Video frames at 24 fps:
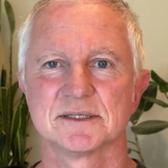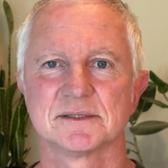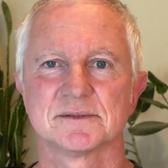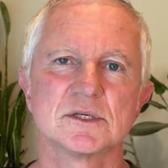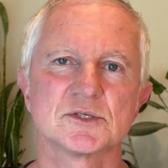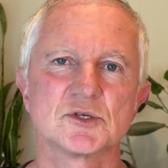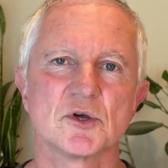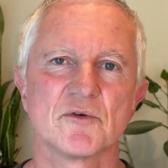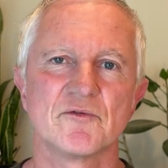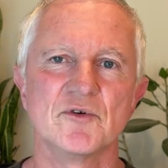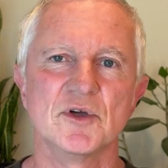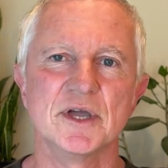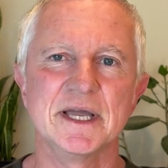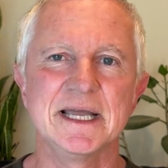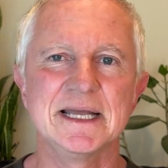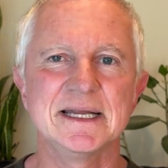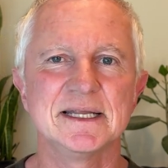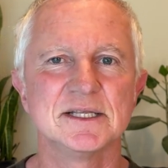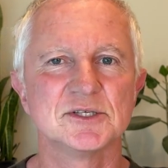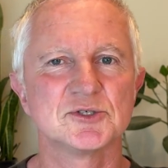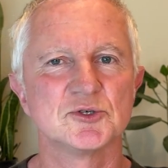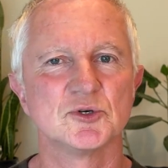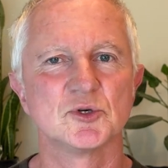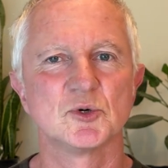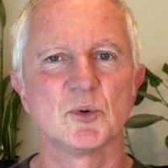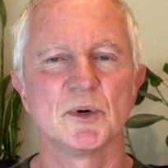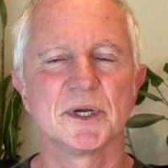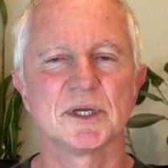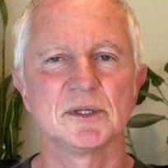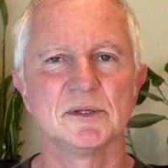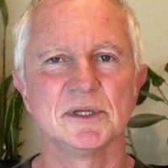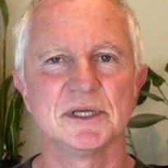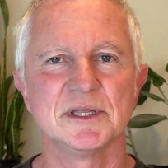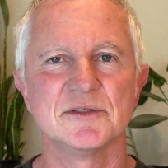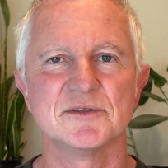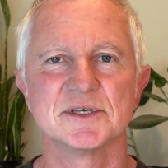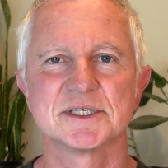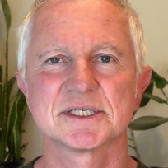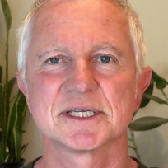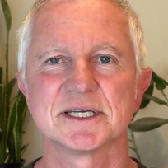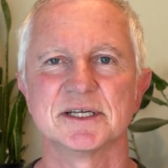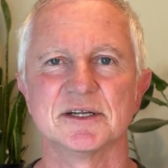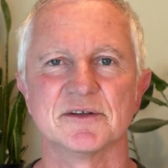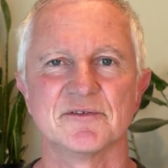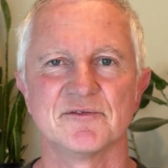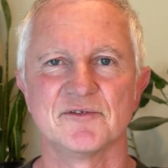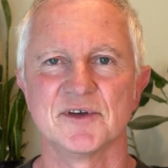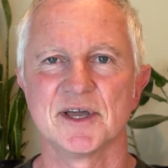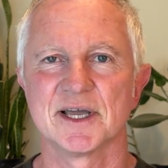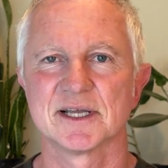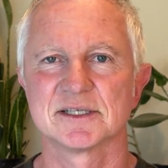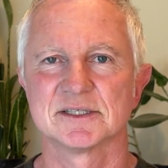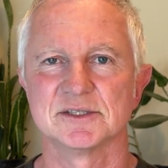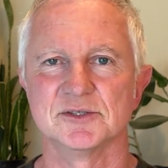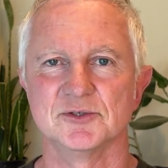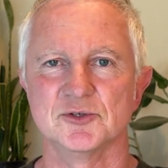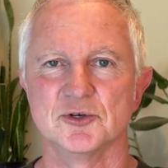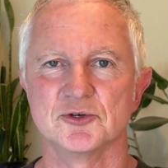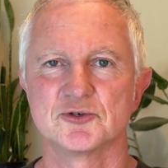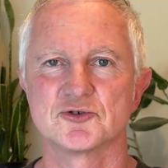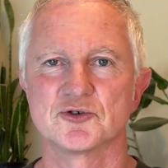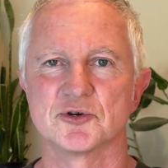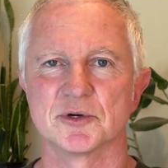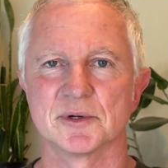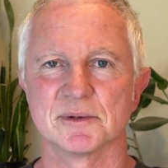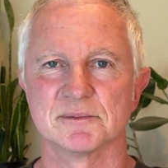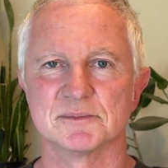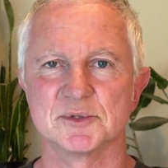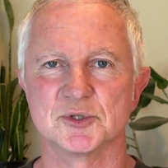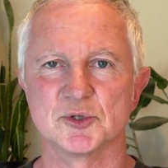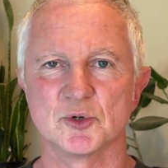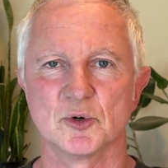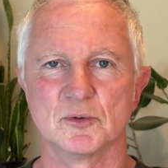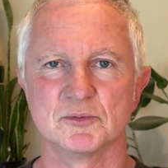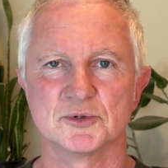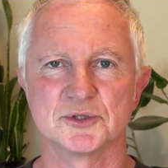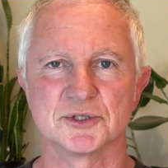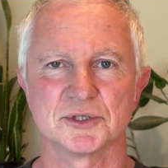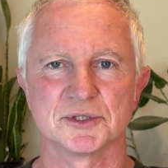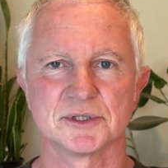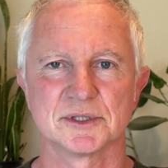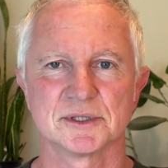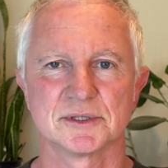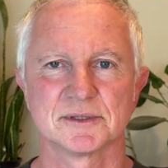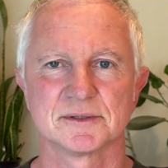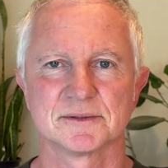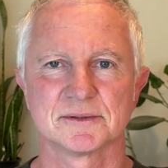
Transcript: So if you're eating too quickly, this can affect nutrient absorption.